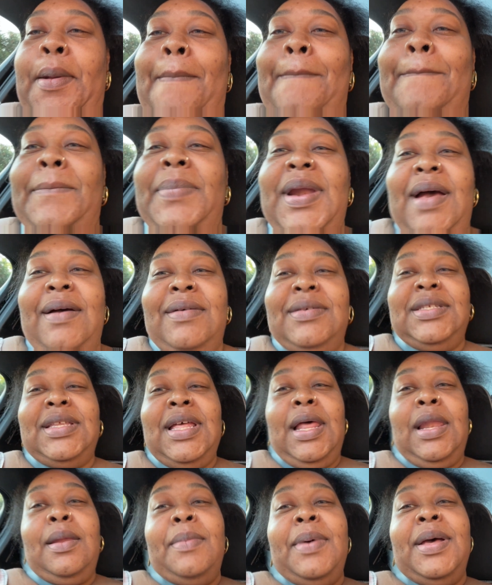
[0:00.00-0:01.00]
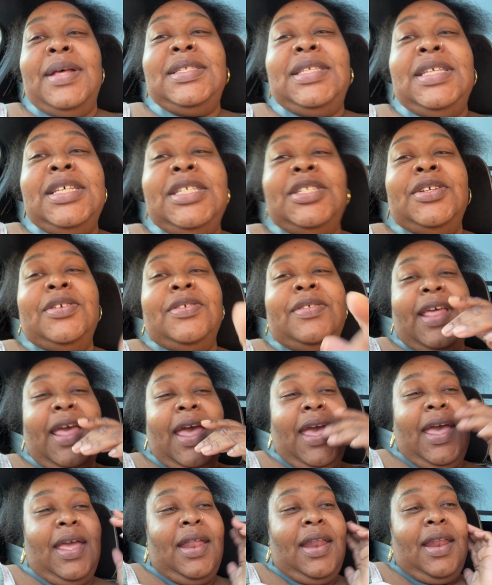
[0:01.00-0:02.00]
But I was telling my sister
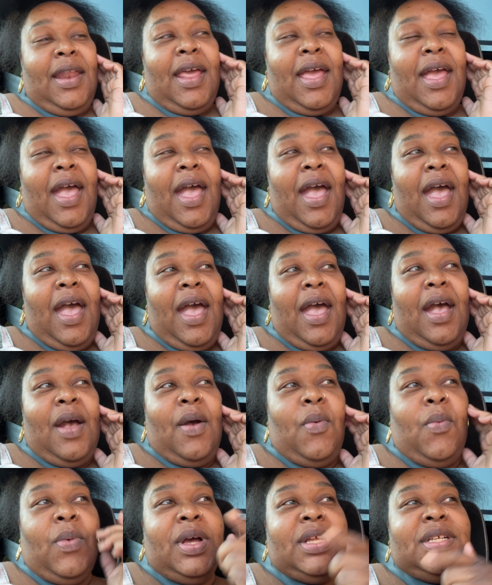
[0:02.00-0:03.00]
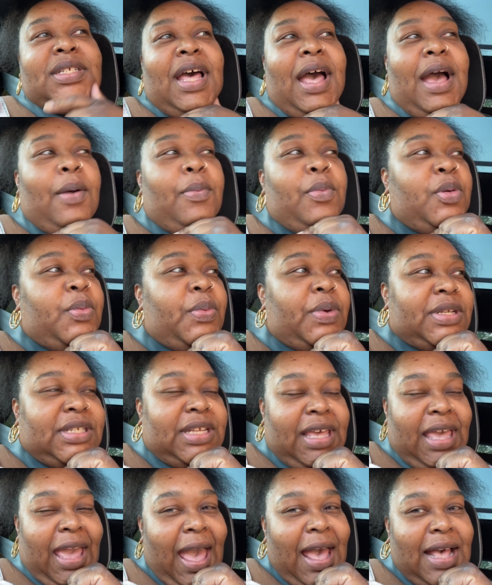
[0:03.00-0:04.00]
that one time we went to
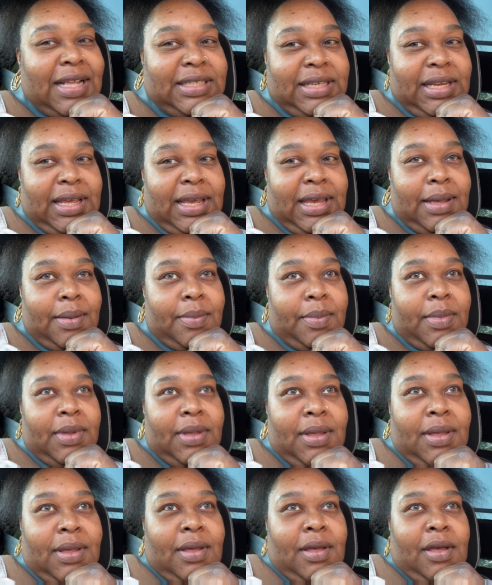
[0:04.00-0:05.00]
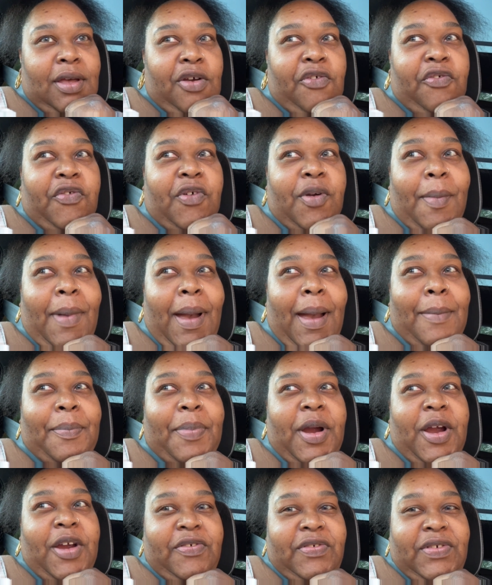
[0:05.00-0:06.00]
Gaslamp for my
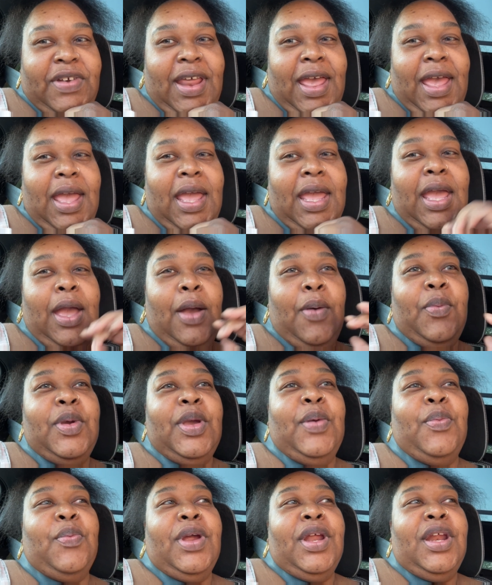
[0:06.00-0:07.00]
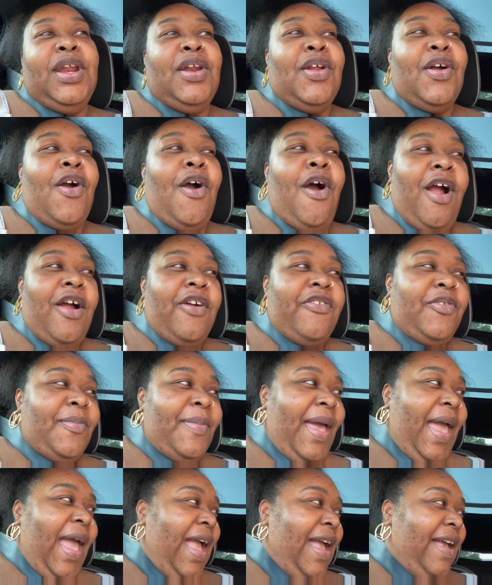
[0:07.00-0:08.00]
birthday and we rented a car from
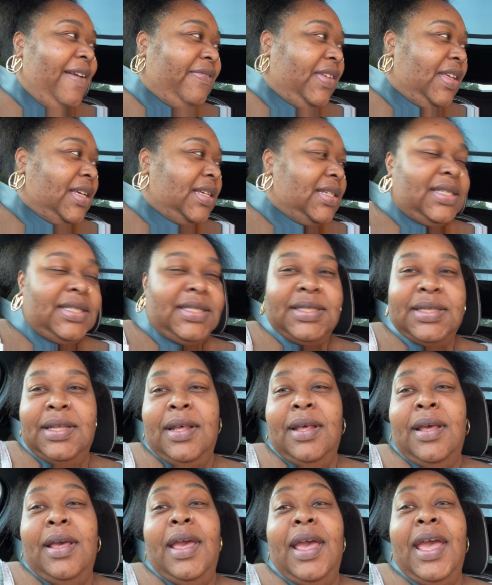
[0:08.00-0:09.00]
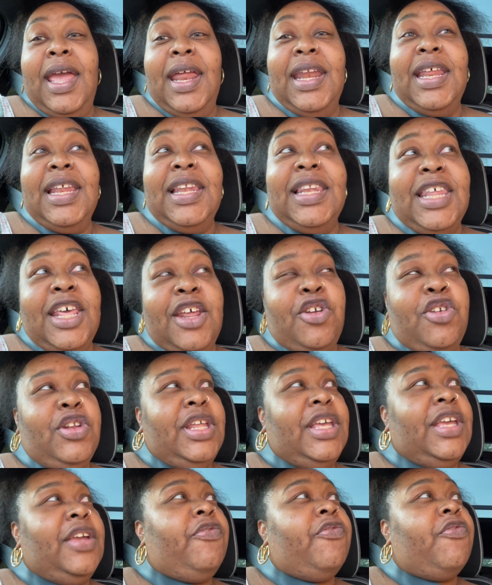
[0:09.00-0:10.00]
Avis, and it
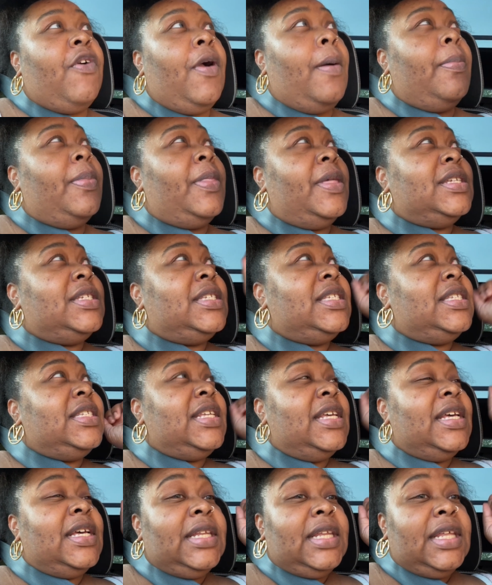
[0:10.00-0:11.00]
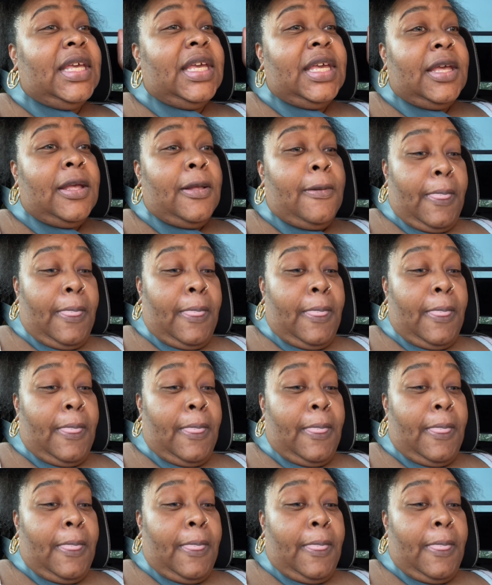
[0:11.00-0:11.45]
literally from the ceiling